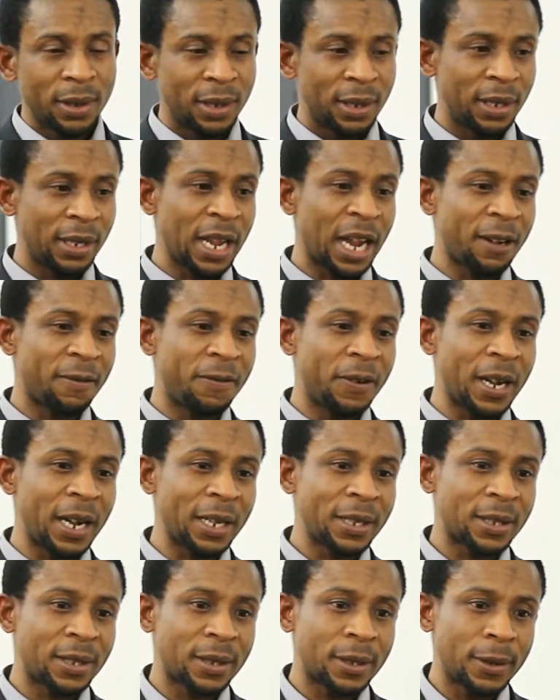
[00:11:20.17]
That
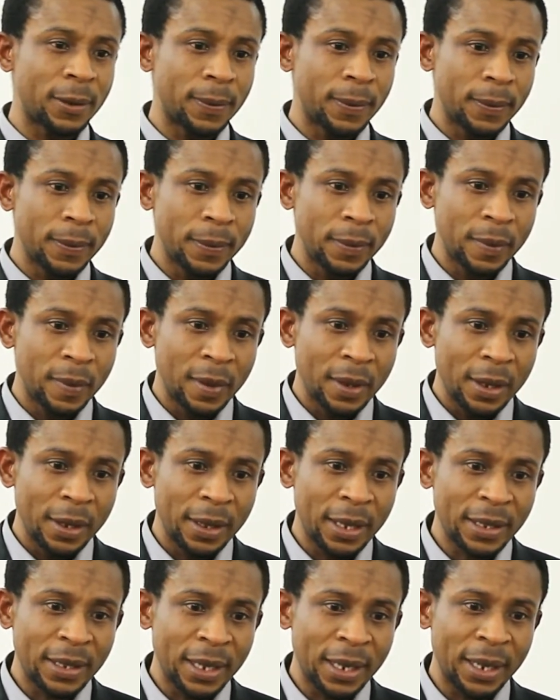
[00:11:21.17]
verse
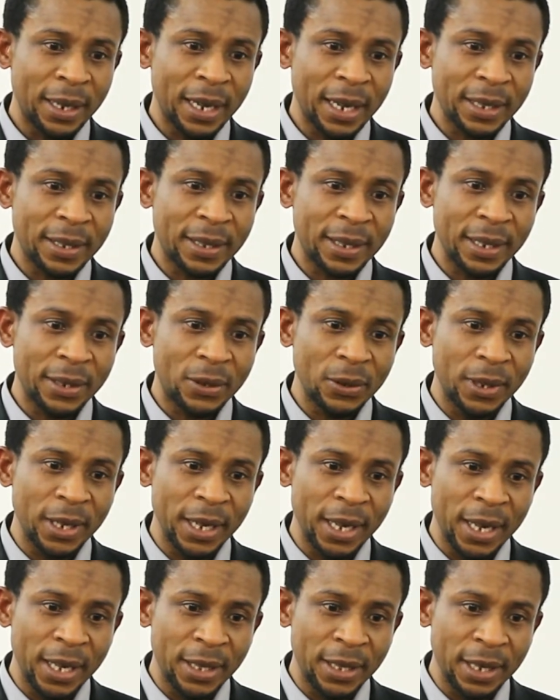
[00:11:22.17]
that Allah said to
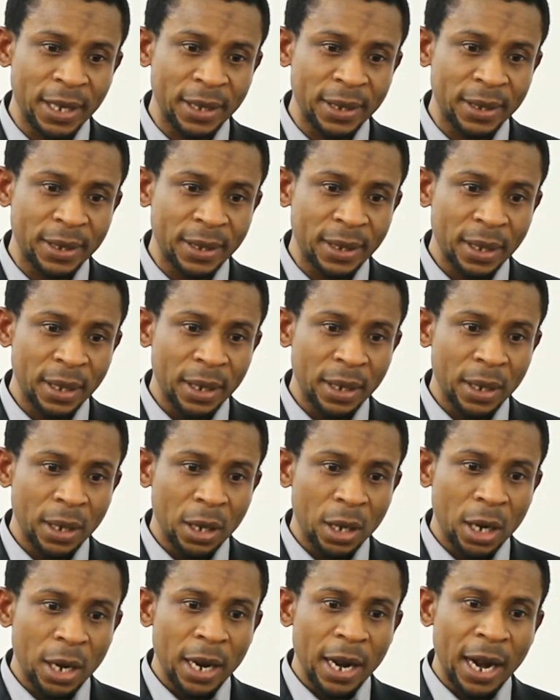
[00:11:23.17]
the angels,
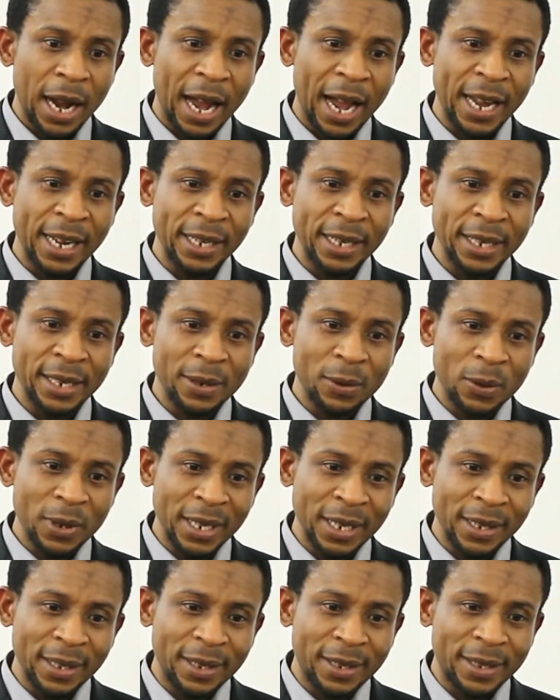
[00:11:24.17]
I
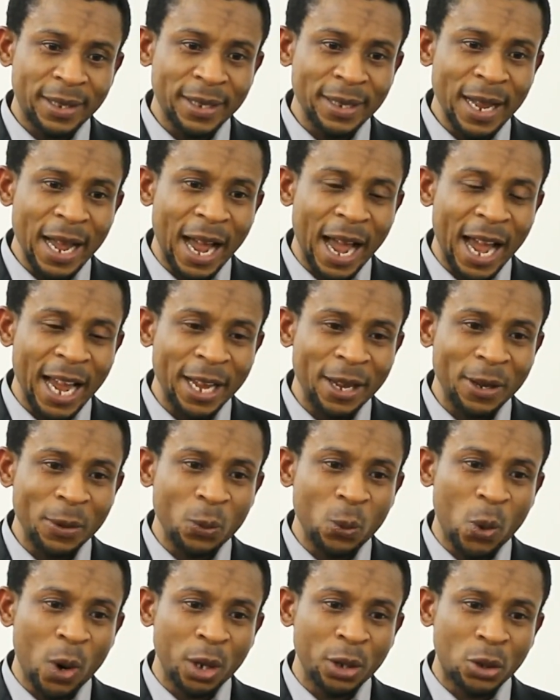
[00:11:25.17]

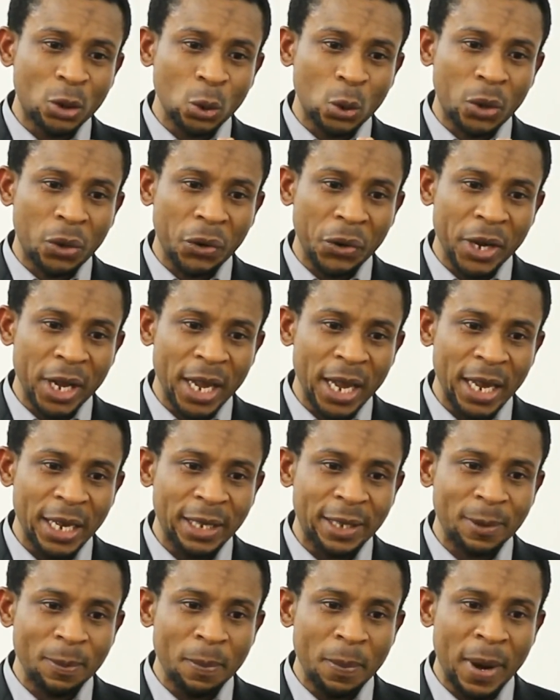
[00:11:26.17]
want to
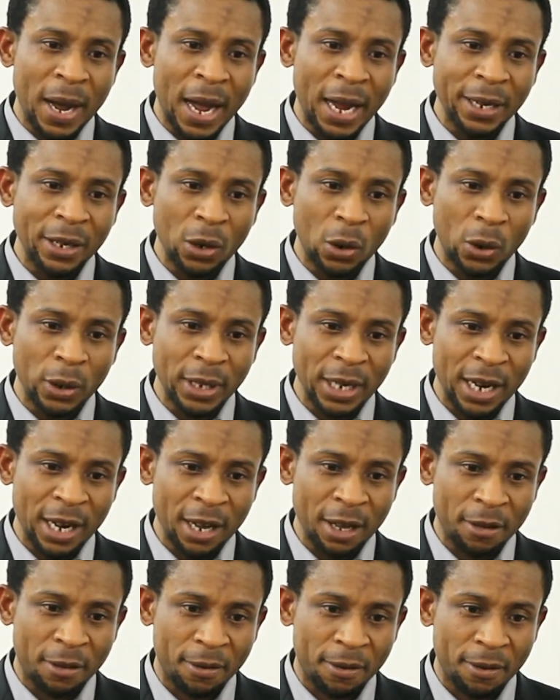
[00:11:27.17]
create man on
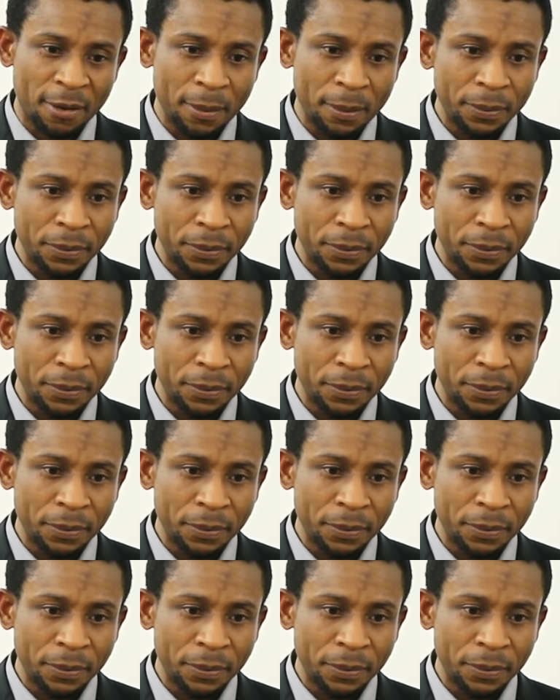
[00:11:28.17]
earth